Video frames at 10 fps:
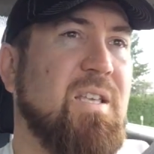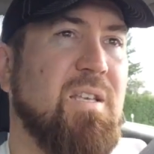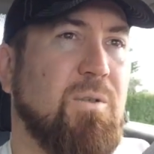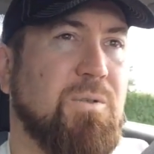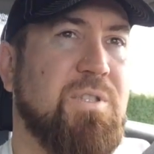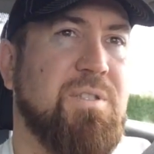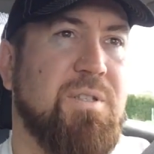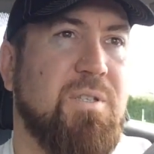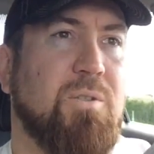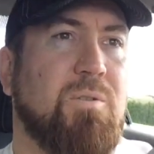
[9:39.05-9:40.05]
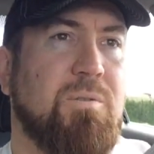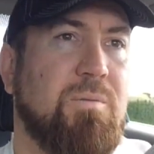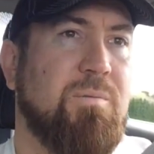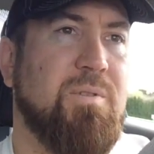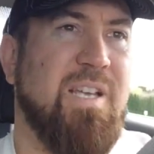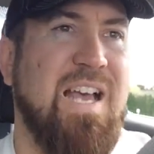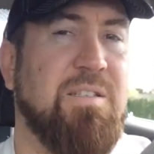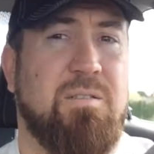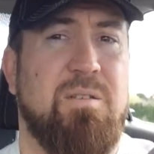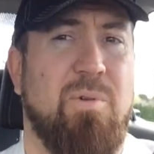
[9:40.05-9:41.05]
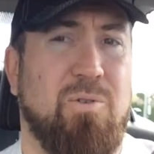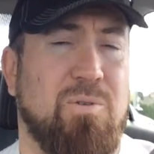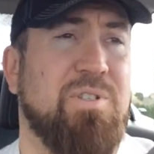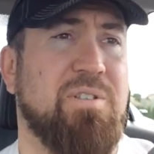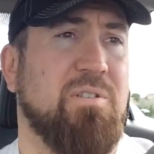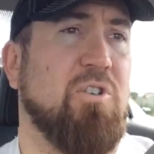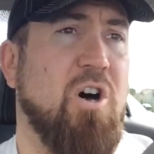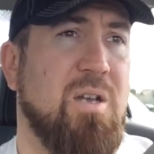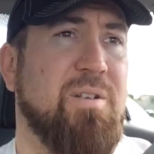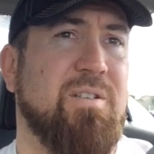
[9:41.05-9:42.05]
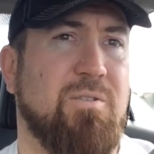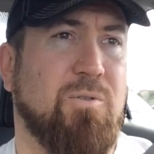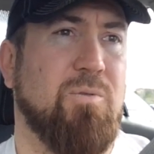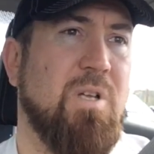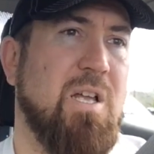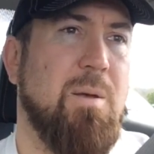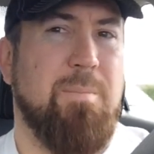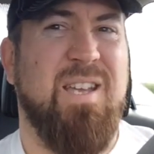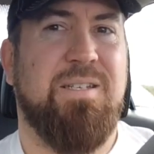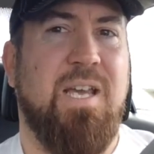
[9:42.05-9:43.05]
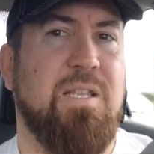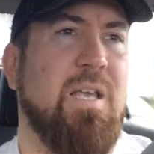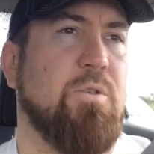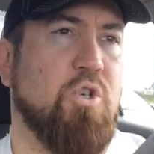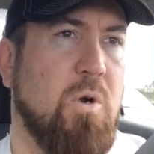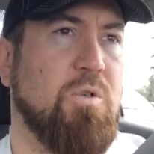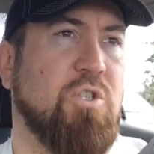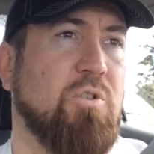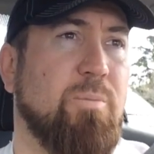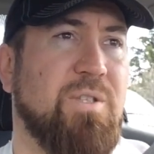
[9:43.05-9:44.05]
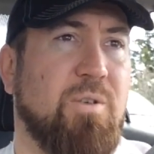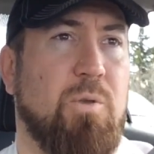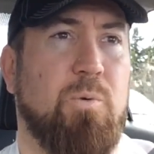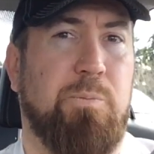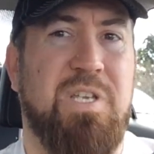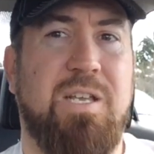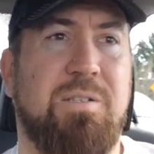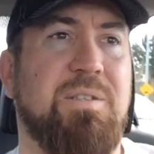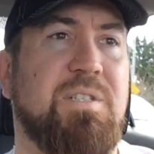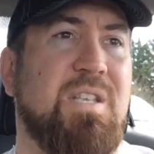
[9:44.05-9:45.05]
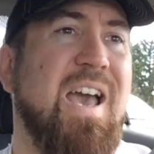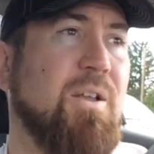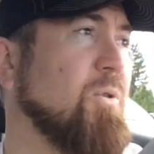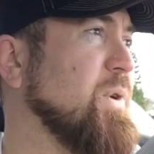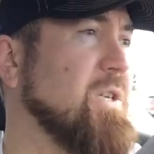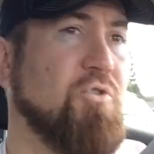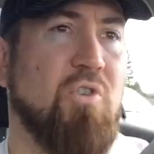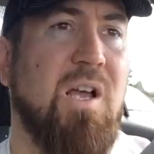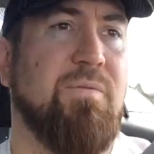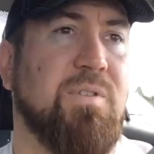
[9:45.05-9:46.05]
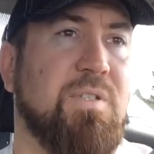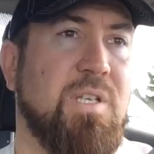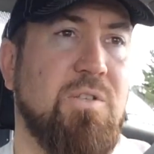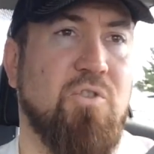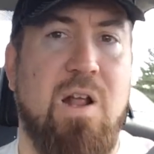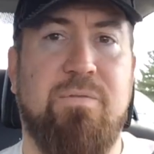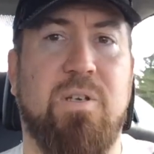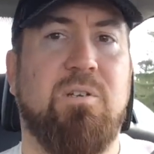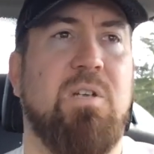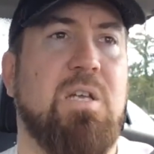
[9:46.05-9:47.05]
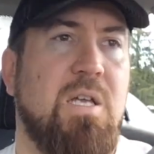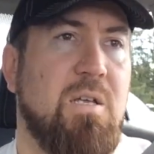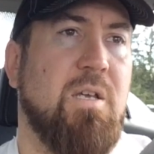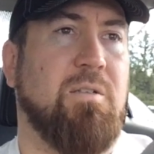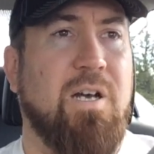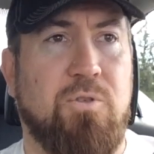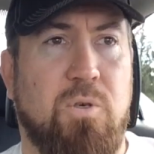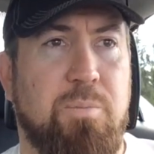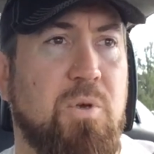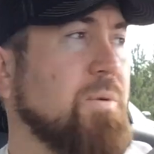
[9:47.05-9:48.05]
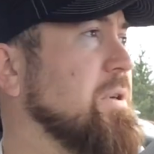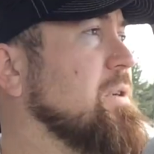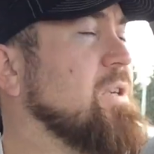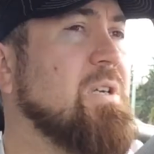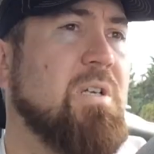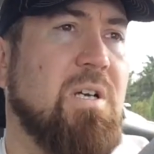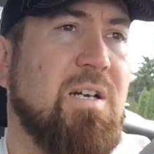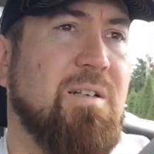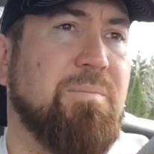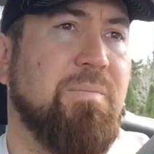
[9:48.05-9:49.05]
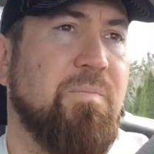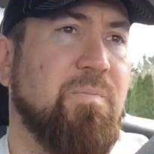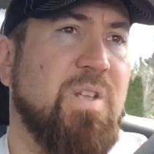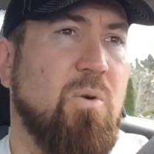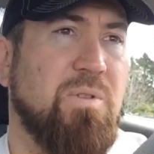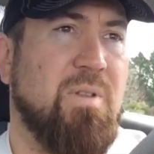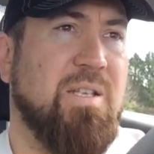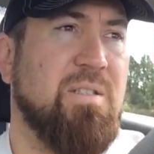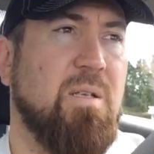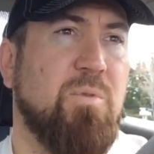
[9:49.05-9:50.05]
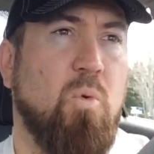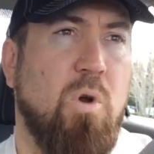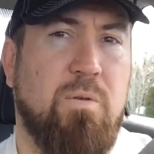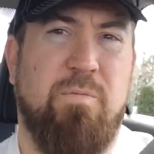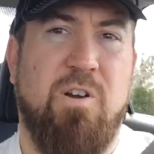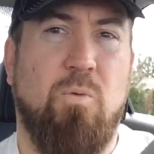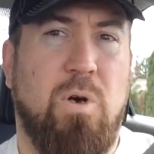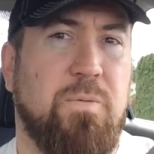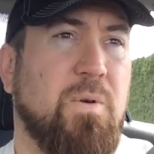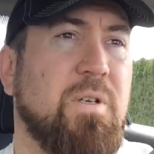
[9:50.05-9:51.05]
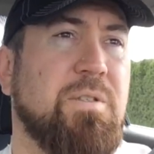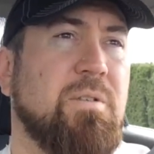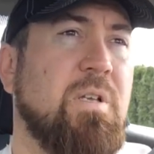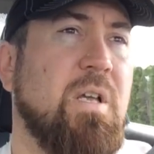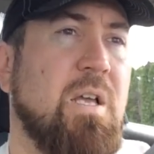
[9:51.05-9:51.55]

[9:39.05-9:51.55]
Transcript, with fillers: it'll still the gasoline motor's still on, and it'll maintain that charge a little bit so that when we get into Seattle, we can drive in city traffic in electric mode. Um, that has seemed to work very well for us.